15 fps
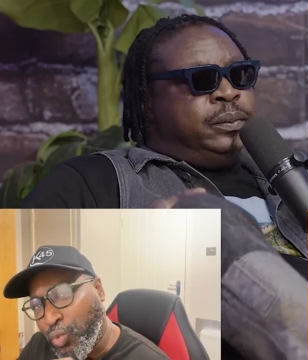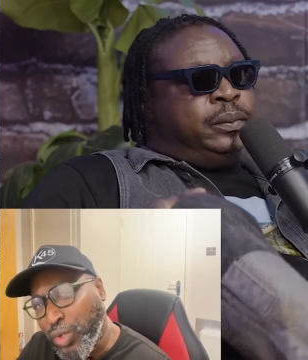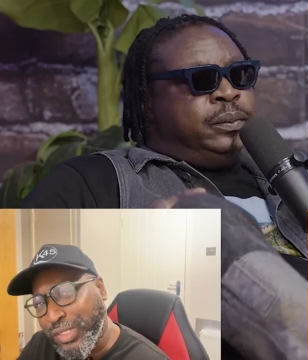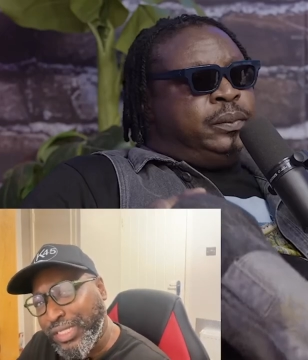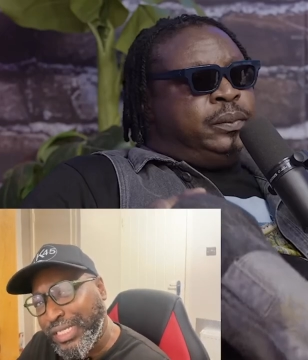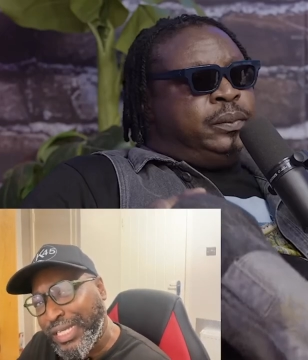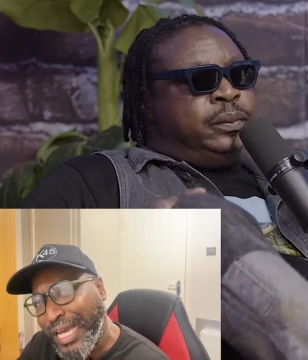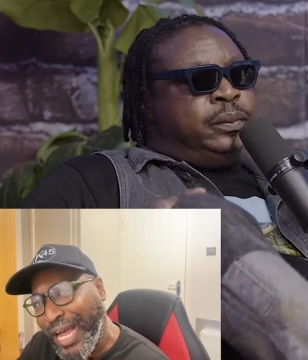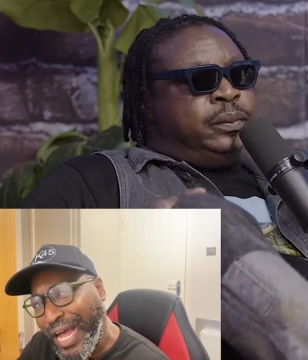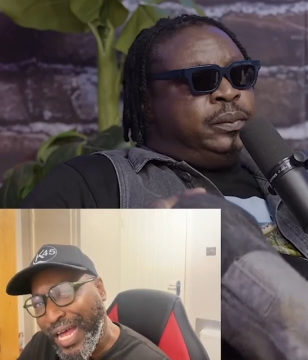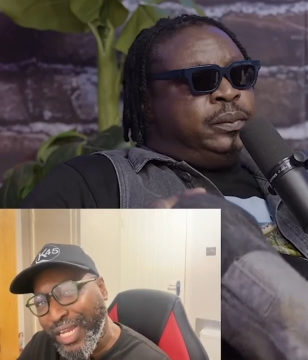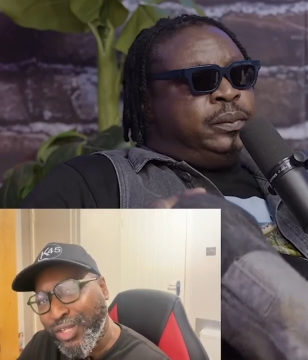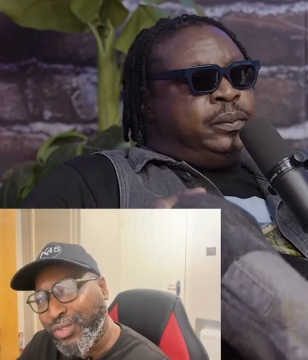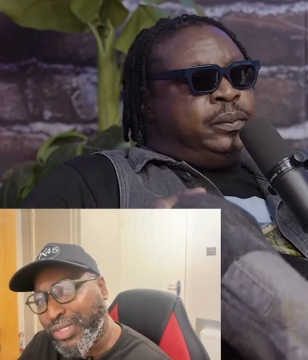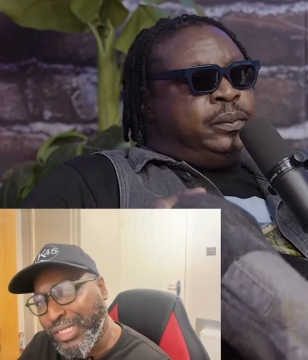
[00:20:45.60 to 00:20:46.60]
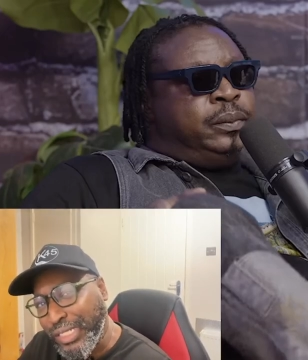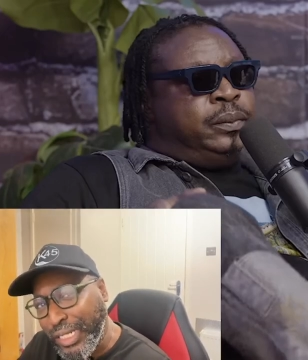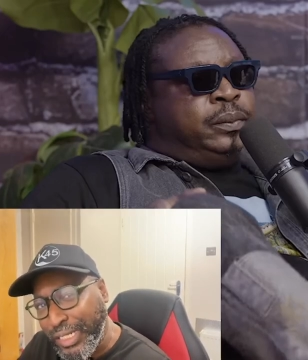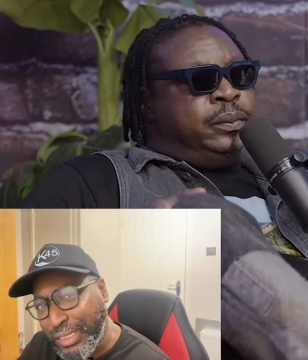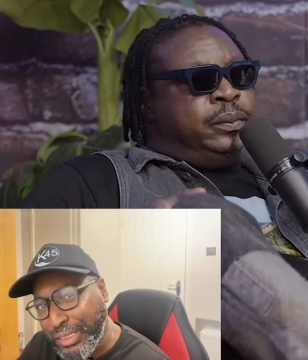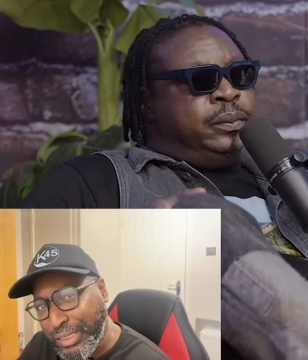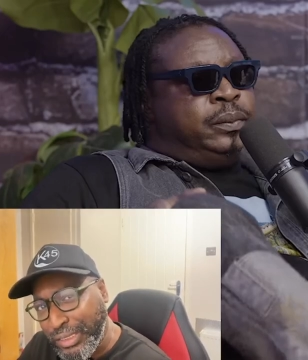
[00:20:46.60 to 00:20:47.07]
Speaker 1: was he
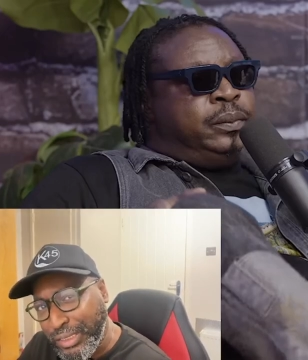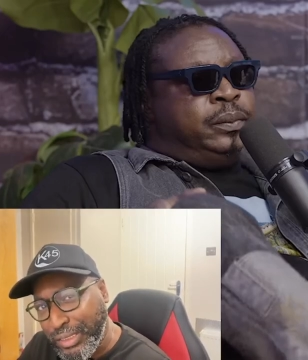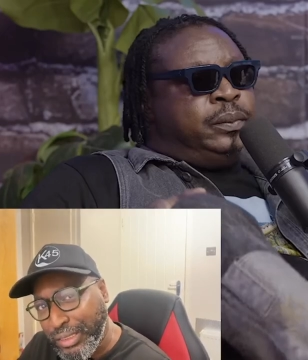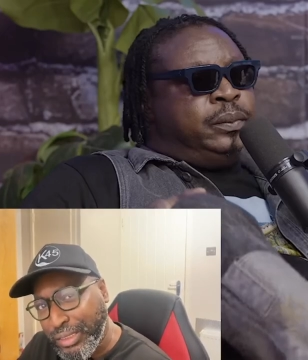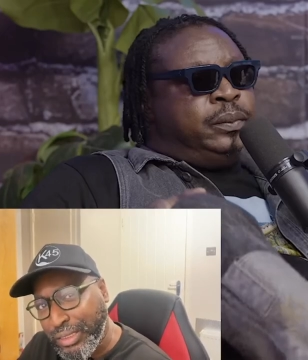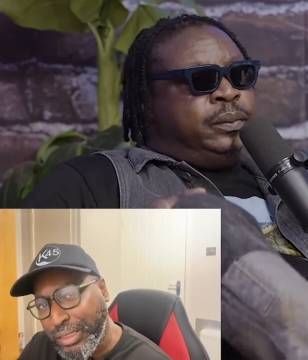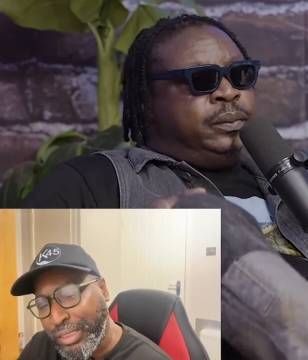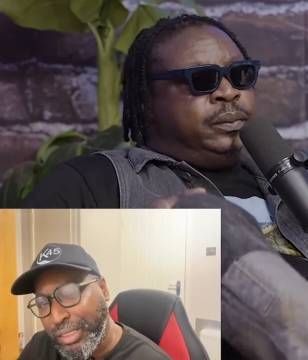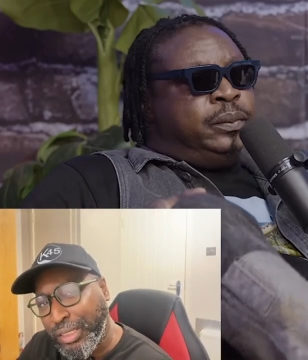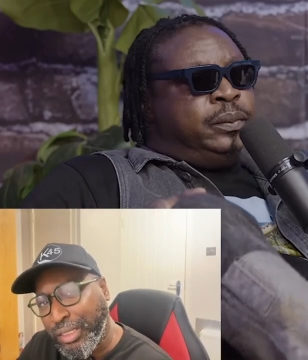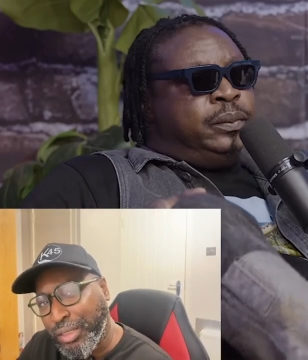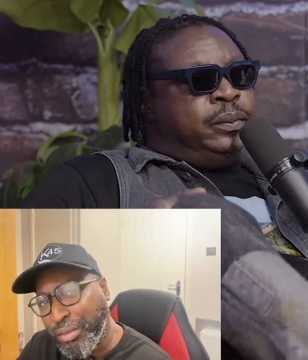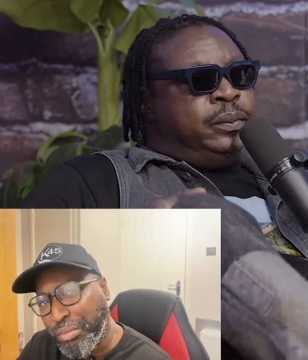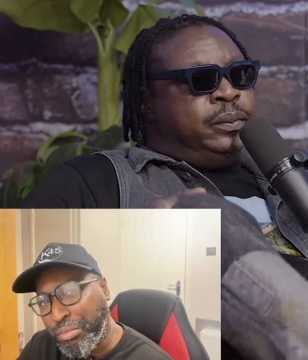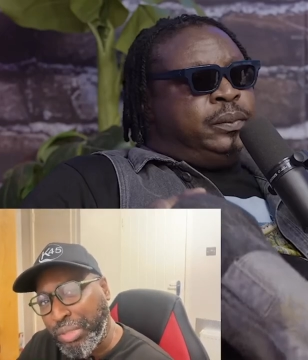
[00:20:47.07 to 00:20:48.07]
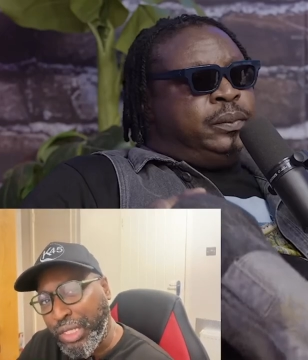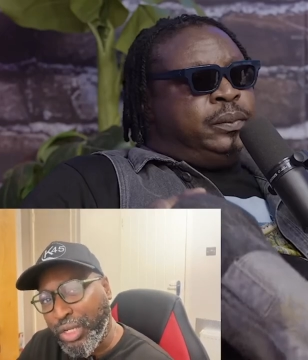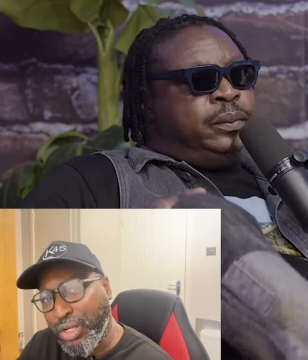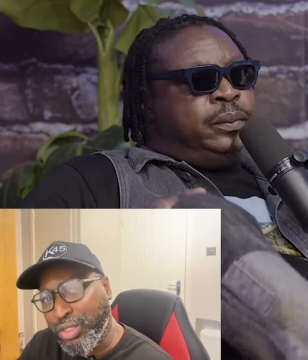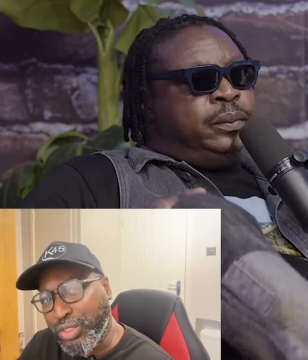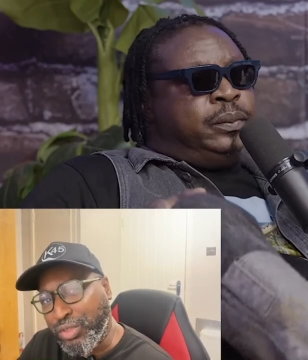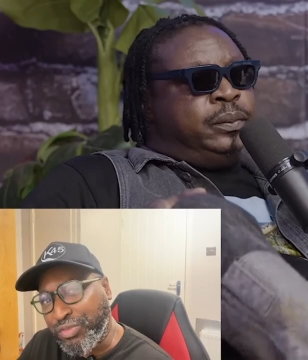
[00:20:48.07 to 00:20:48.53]
hallucinating
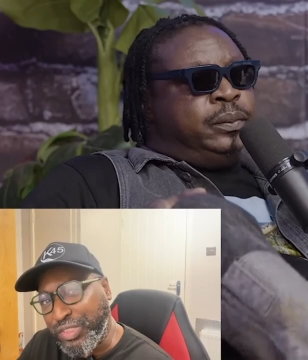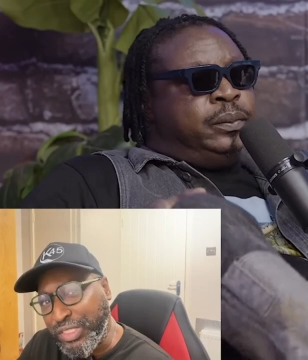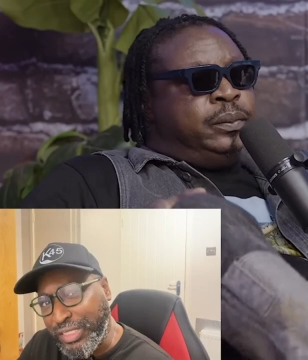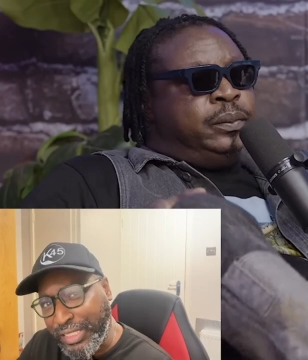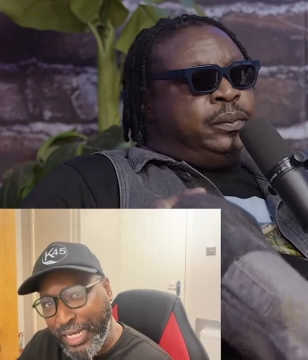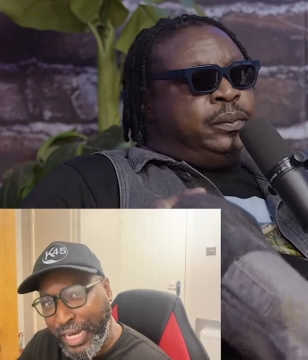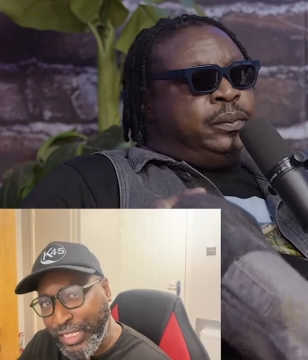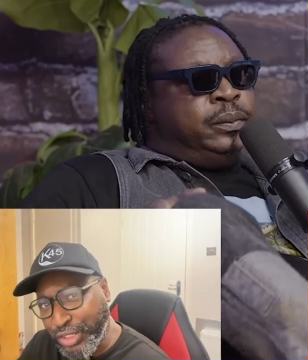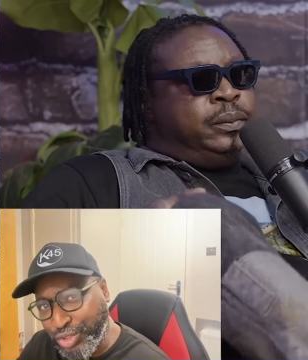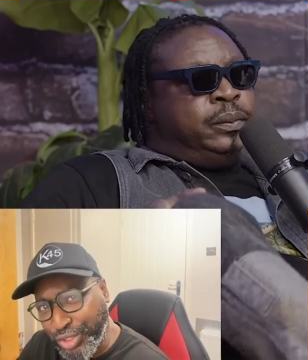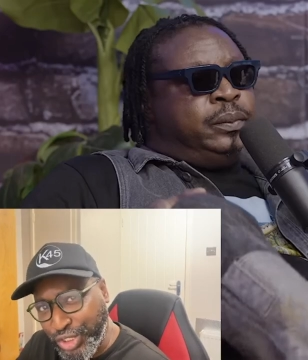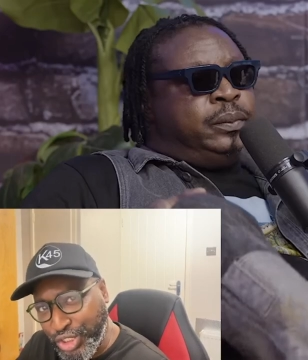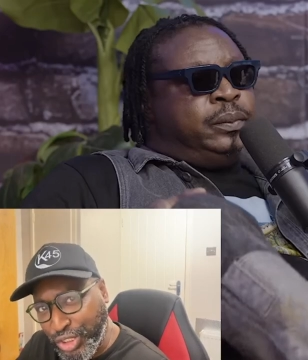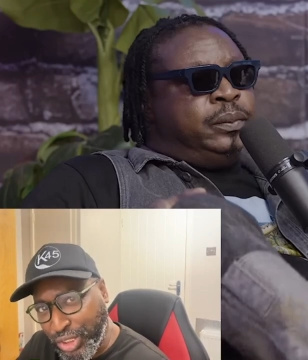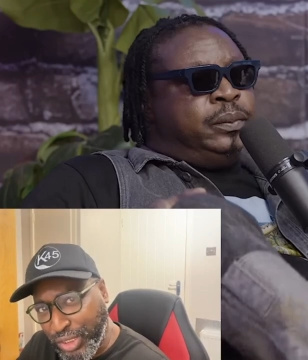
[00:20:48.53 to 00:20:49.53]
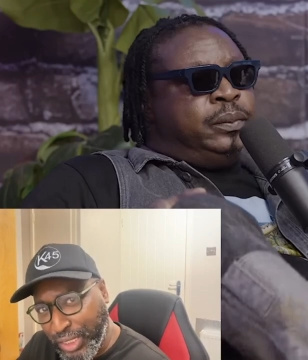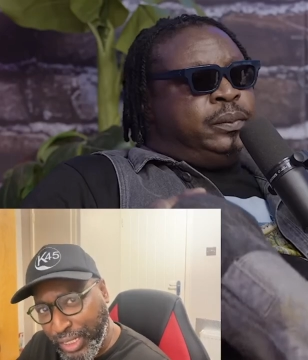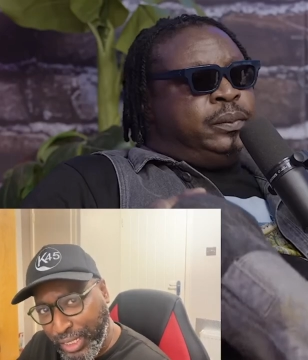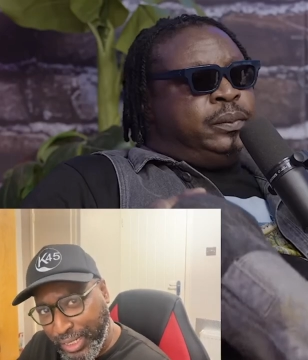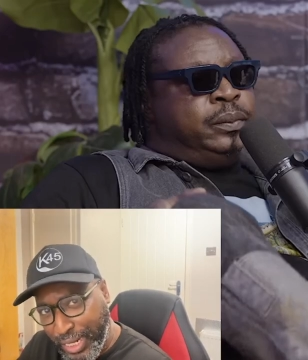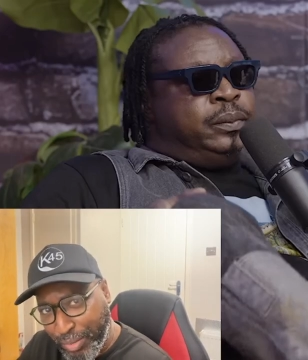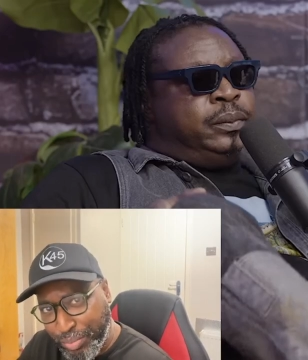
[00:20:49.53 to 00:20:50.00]
because of the dehydration that
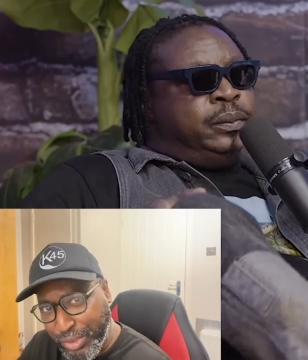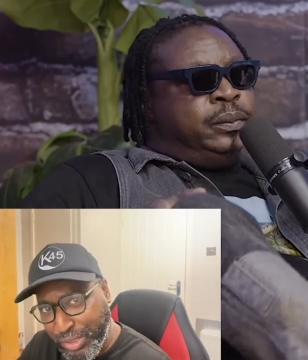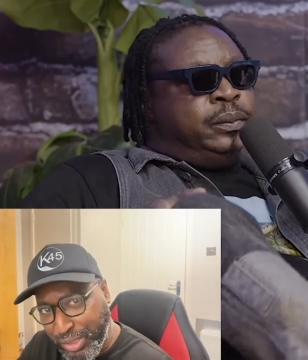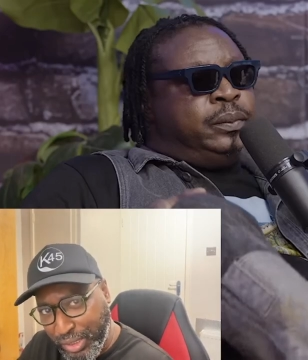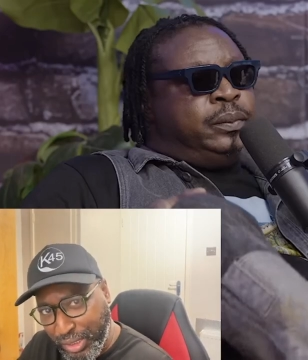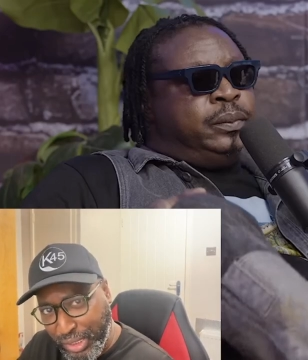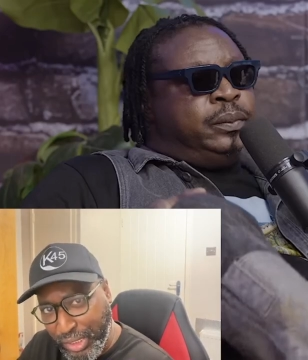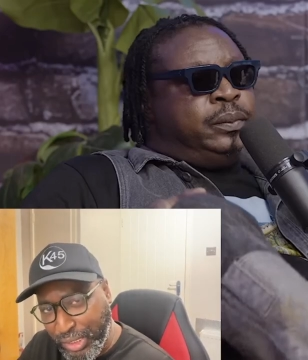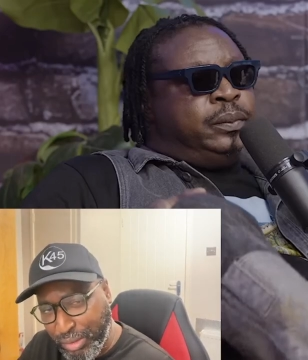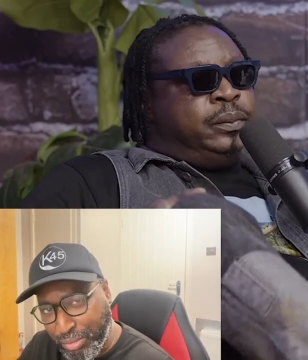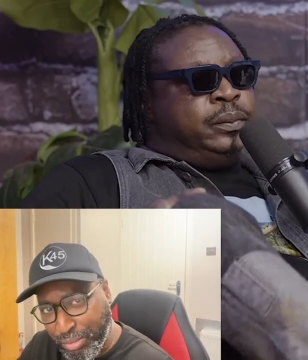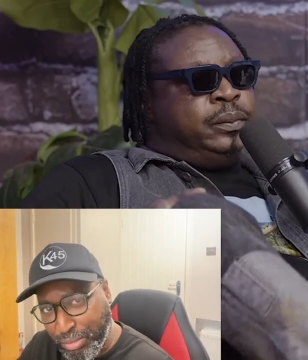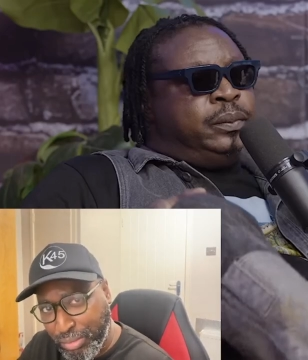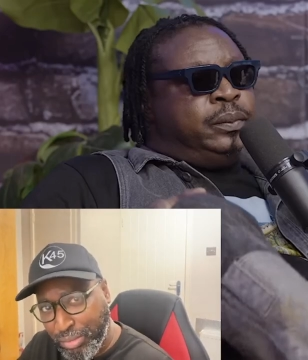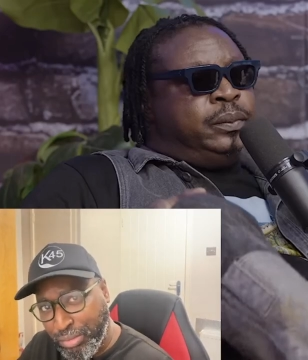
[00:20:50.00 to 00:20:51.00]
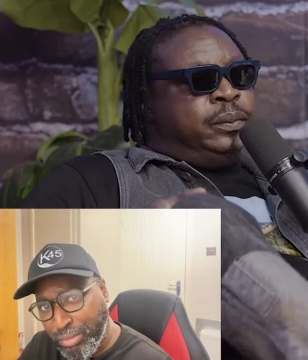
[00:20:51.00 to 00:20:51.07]
had happened to him?